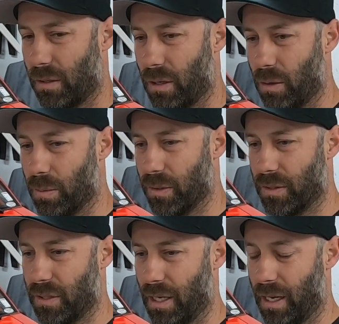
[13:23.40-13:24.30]

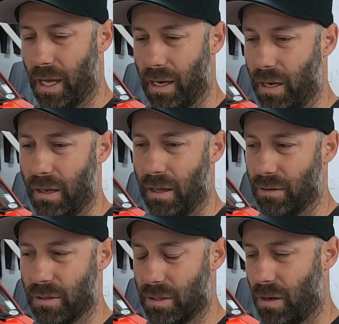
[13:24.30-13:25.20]
Cobras,
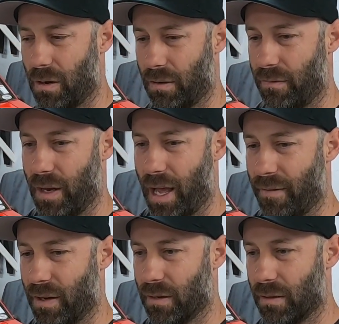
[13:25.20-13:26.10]
there's a talk of it
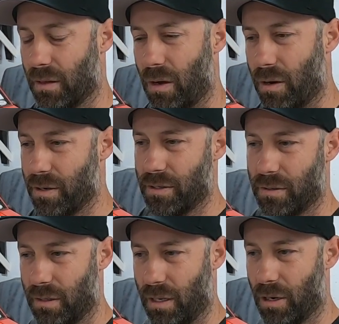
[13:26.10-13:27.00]
having a large
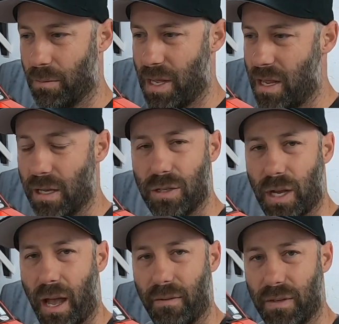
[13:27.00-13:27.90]
intermediate
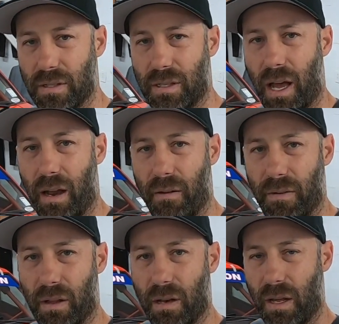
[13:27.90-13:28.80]
shaft inside
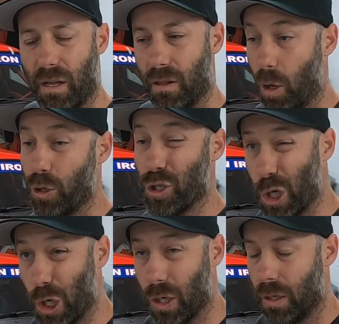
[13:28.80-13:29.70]
of it,
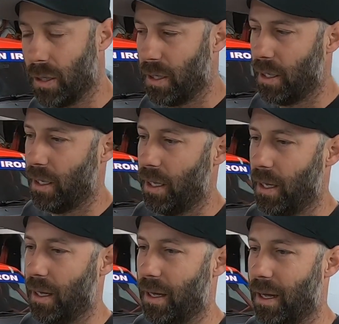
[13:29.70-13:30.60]
larger,
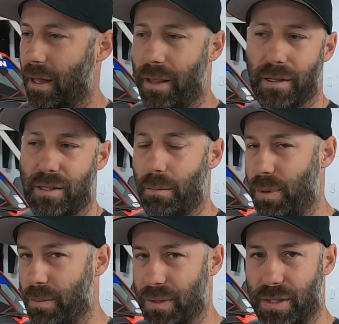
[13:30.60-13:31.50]
and then some
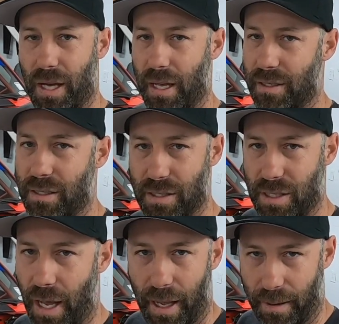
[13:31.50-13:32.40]
people say it's the
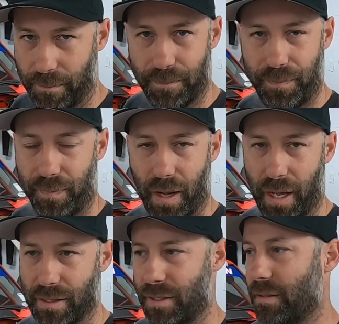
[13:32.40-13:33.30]
same
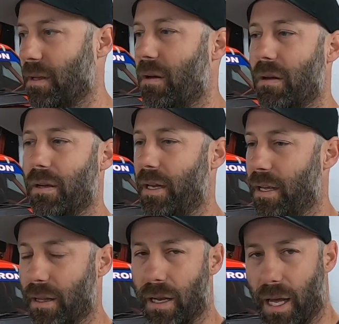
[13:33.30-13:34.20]
as
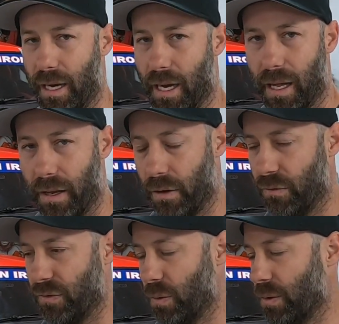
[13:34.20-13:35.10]
any of the 99
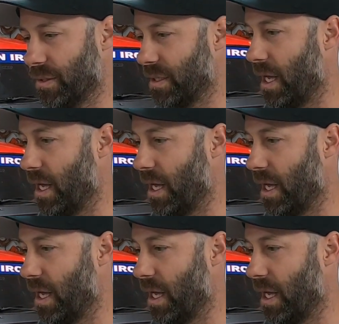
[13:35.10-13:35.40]
to 04s.